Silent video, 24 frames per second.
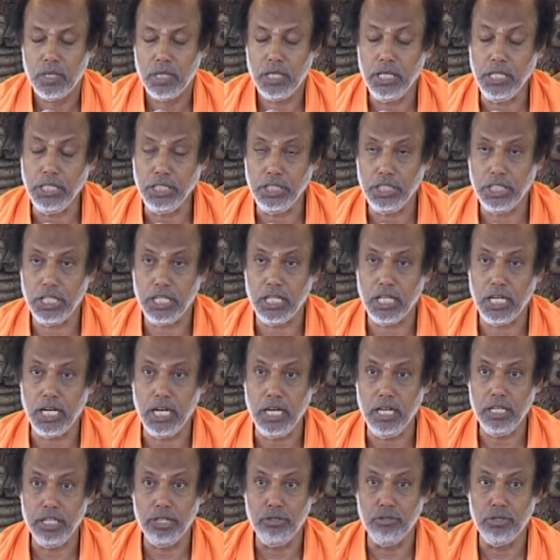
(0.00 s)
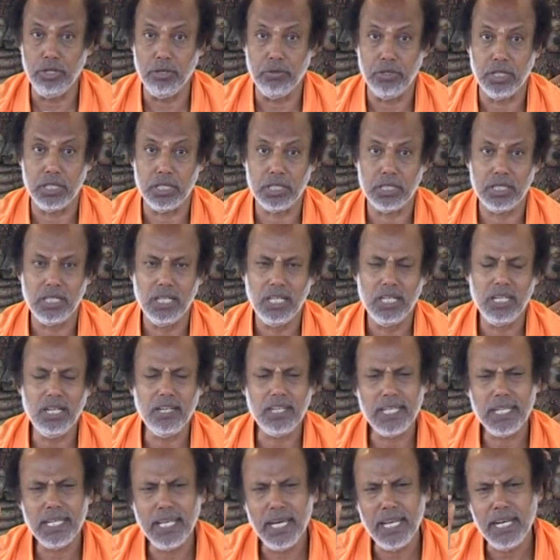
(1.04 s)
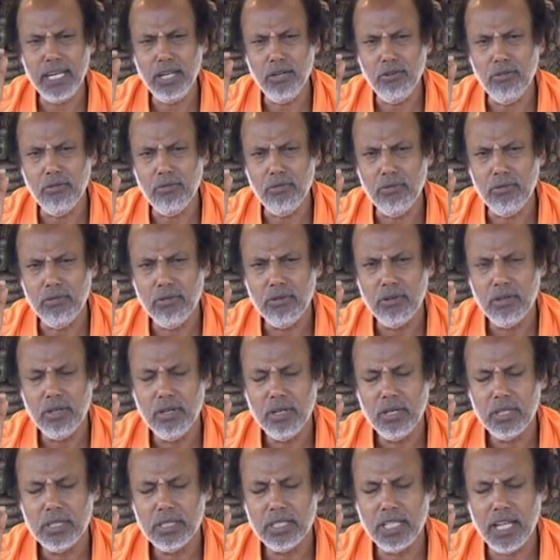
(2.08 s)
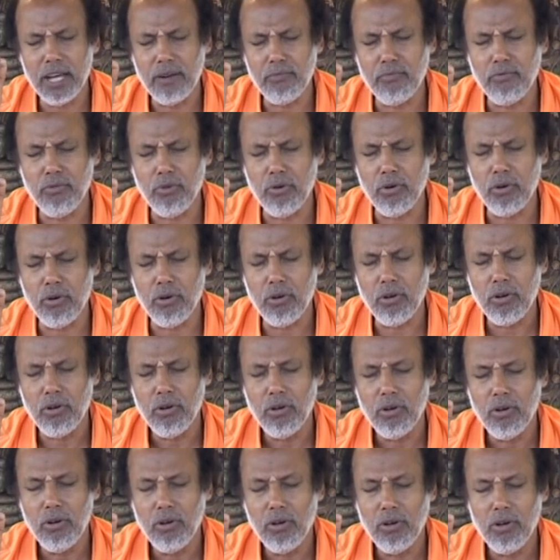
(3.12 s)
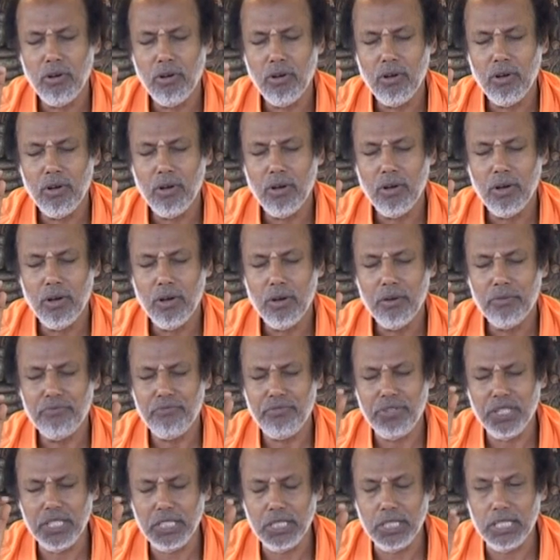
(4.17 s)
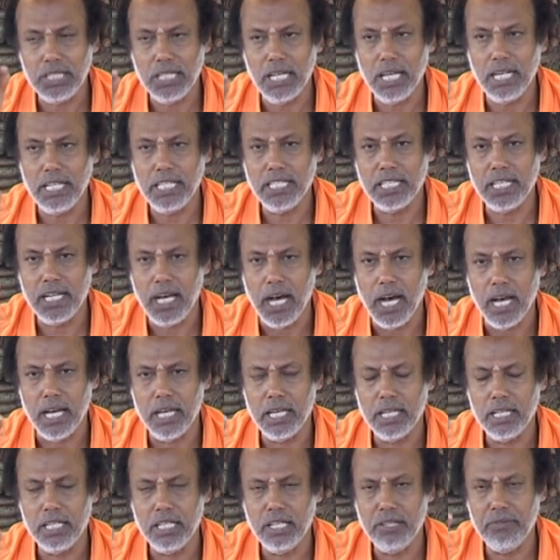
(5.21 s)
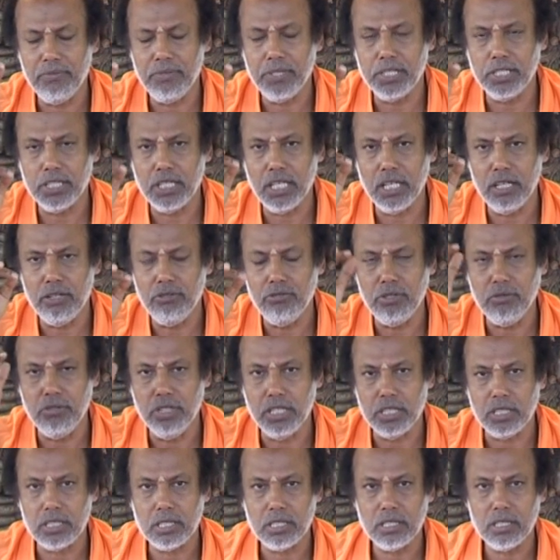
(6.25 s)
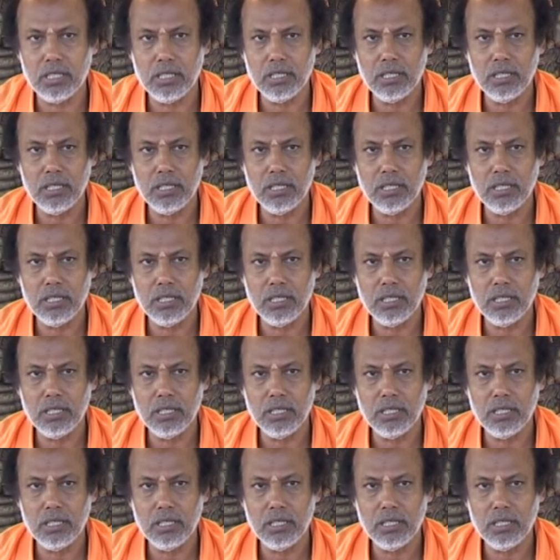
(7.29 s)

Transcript: In general, Universe. Now, can you therefore physically die in a physical universe?